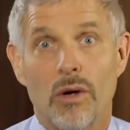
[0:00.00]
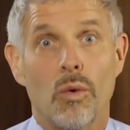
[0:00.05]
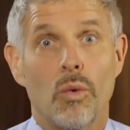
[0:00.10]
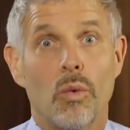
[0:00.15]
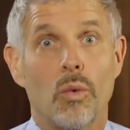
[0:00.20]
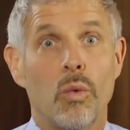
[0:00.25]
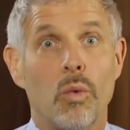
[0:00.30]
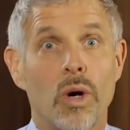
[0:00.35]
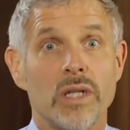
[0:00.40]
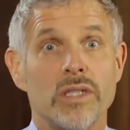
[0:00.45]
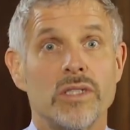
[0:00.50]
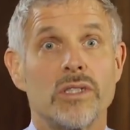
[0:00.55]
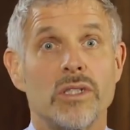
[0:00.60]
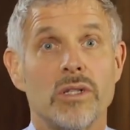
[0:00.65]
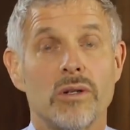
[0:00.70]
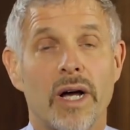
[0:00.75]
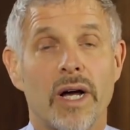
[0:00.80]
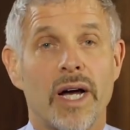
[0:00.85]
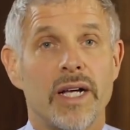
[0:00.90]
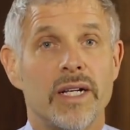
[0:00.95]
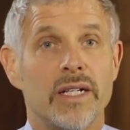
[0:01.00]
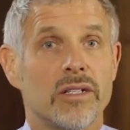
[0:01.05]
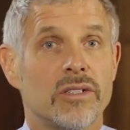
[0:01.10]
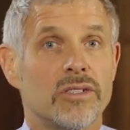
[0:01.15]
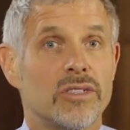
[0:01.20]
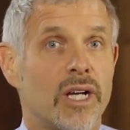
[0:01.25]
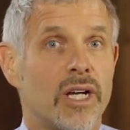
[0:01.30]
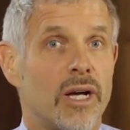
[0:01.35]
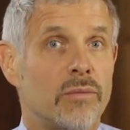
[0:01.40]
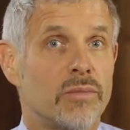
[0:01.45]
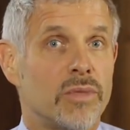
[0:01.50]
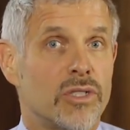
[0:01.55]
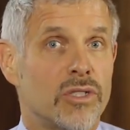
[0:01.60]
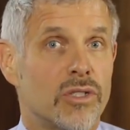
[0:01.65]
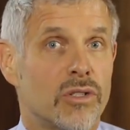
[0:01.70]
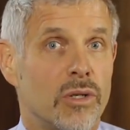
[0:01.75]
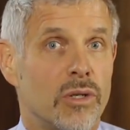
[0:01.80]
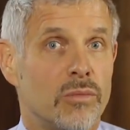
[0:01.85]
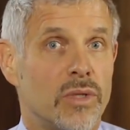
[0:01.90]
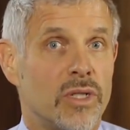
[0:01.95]
what's your ideal job
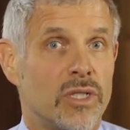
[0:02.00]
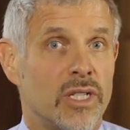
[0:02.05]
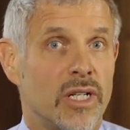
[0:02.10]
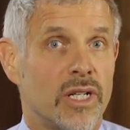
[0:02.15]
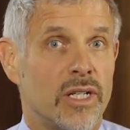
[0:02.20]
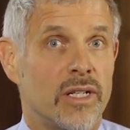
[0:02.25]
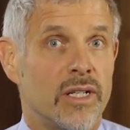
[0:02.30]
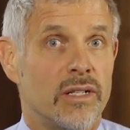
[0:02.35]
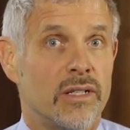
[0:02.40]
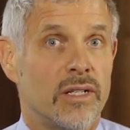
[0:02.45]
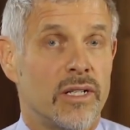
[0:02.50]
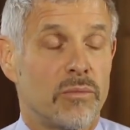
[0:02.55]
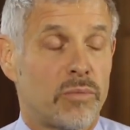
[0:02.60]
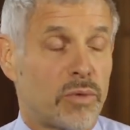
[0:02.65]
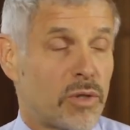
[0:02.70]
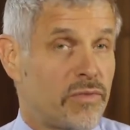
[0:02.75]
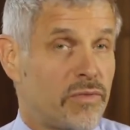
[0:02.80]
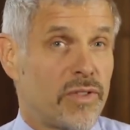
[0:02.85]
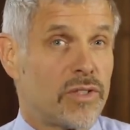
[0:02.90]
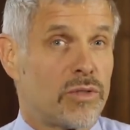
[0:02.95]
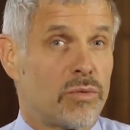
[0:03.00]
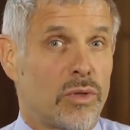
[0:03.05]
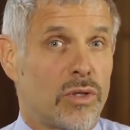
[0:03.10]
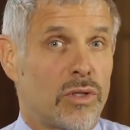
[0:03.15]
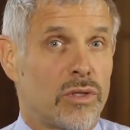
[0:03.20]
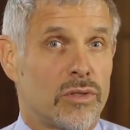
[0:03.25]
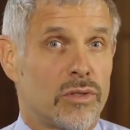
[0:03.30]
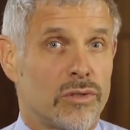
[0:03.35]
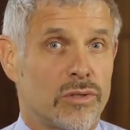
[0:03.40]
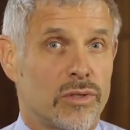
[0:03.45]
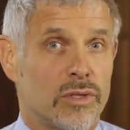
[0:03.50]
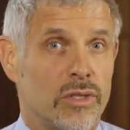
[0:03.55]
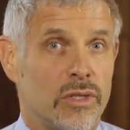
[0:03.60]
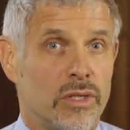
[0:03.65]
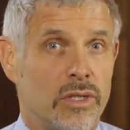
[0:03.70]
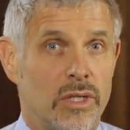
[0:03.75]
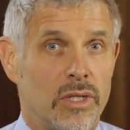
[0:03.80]
description in a perfect world?